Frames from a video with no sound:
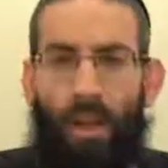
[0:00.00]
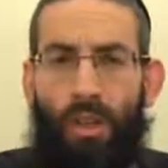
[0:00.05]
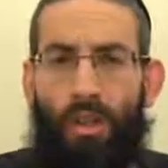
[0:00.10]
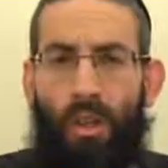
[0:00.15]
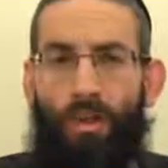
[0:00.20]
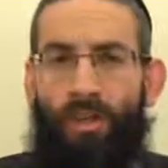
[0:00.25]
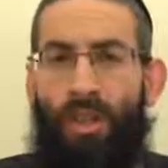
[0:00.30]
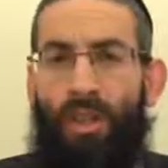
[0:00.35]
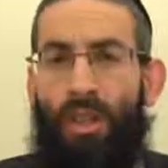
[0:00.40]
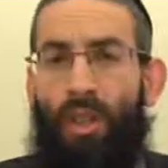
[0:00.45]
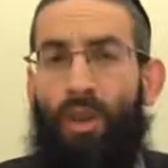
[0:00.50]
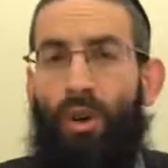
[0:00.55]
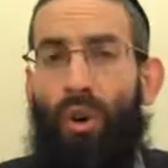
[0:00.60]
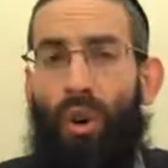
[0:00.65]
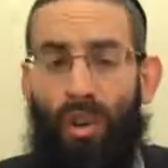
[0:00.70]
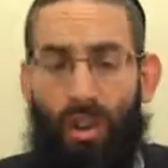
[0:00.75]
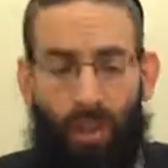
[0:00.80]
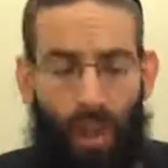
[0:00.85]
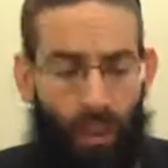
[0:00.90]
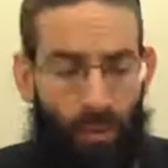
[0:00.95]
if there's a
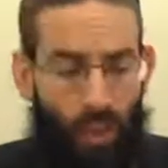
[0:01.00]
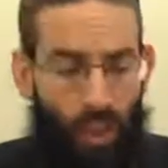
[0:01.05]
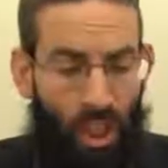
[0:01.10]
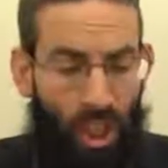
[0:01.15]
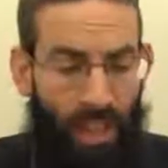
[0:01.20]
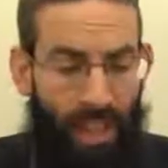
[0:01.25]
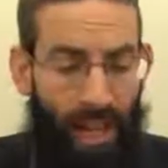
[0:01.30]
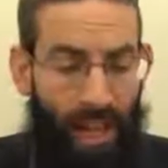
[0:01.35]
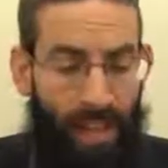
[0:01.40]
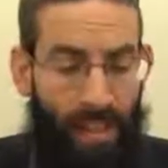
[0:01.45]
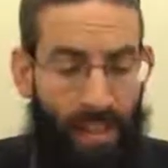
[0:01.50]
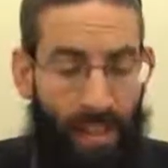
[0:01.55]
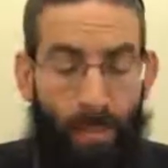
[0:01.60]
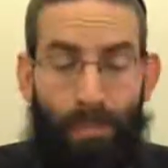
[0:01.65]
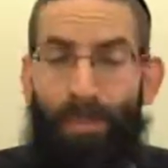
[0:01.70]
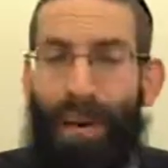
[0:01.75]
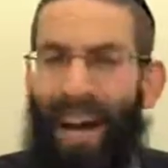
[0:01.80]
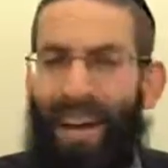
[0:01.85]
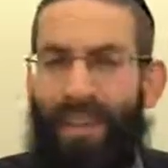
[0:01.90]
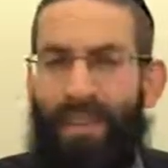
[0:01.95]
courtyard which contains a
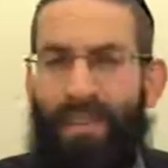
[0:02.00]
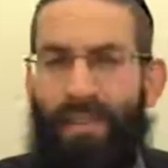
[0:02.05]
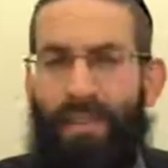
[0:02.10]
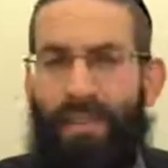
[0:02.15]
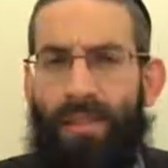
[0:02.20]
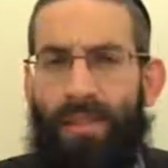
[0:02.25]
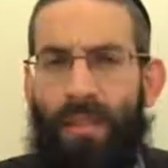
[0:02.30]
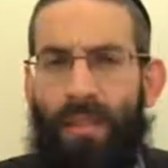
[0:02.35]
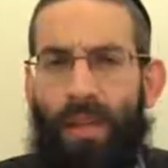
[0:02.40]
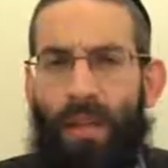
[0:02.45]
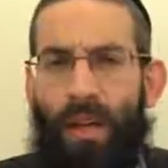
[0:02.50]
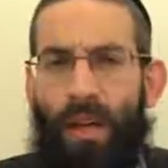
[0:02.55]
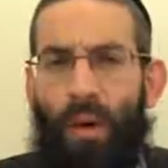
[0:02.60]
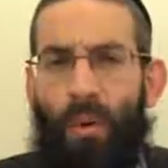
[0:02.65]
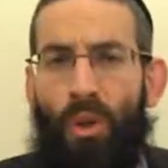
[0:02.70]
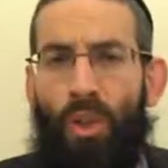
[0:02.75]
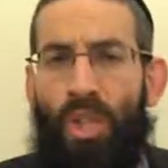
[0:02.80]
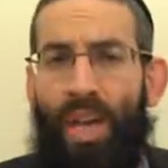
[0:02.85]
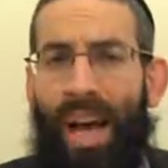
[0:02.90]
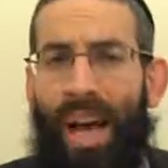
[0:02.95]
bais,
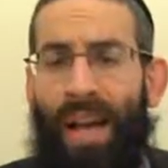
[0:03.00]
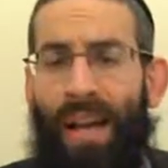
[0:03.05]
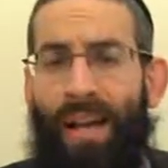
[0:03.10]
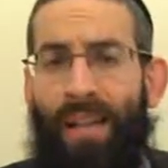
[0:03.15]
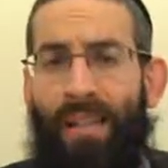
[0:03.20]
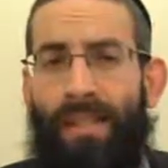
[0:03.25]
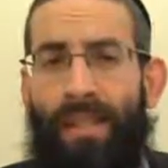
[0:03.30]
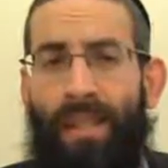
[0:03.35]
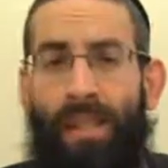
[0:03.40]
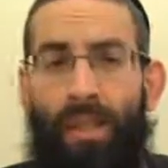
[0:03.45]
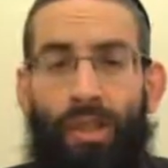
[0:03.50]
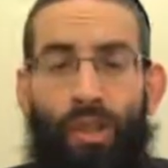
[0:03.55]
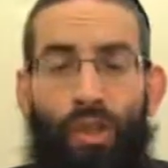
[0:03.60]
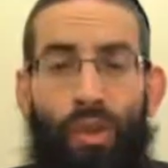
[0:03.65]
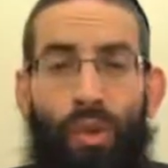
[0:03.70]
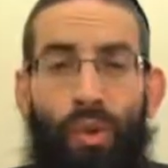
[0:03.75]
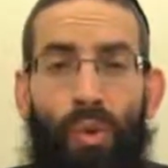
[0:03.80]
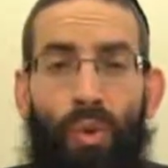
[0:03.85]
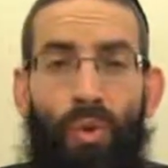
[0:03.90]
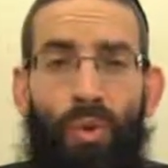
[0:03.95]
which has uh,
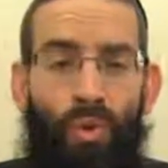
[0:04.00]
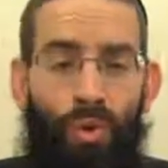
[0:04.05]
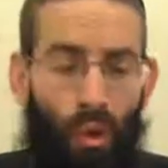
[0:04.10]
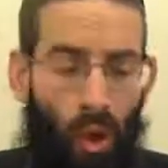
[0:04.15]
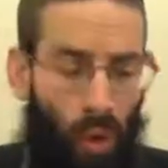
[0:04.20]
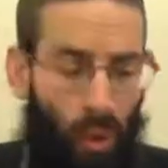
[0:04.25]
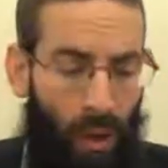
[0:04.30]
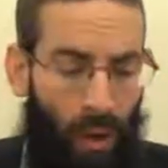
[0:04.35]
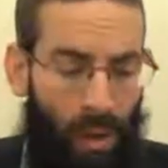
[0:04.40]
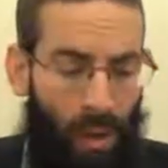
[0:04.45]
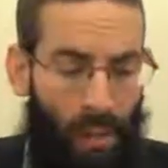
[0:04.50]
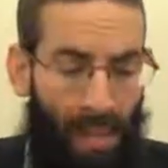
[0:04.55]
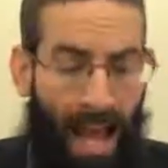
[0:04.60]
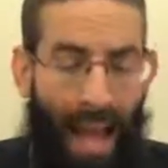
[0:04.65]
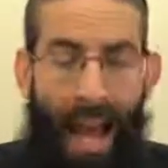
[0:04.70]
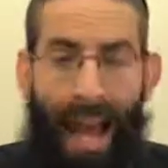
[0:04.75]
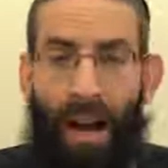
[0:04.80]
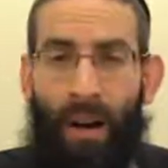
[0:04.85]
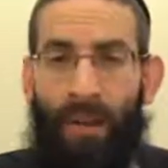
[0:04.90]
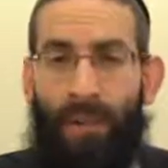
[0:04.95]
two doorways
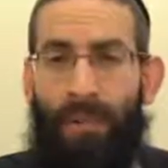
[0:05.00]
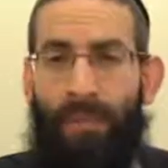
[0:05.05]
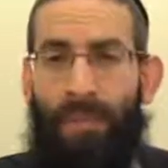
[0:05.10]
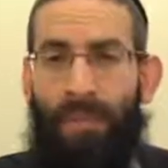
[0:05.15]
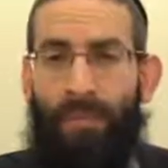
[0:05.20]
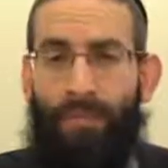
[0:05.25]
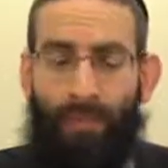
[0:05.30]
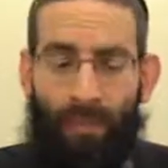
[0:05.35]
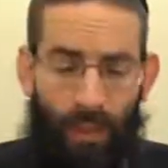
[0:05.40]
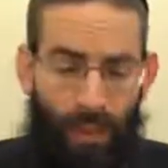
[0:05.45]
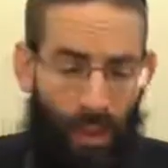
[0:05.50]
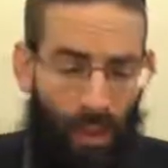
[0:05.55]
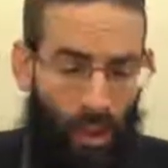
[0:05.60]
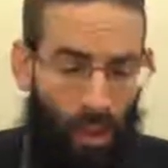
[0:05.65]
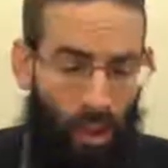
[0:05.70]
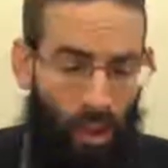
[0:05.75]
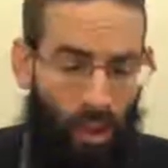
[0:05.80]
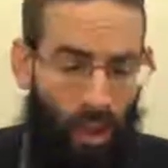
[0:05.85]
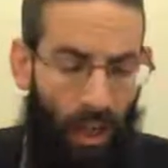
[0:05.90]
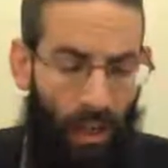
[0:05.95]
out to the
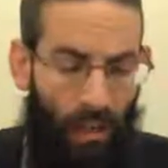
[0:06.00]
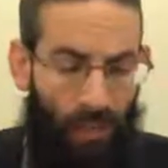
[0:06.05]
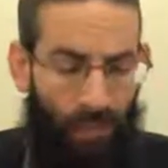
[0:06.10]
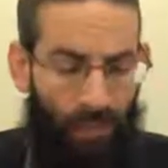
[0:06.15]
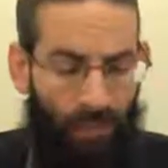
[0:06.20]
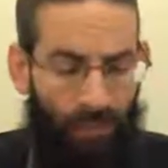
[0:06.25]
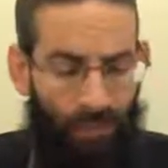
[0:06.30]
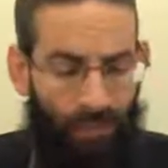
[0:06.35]
courtyard,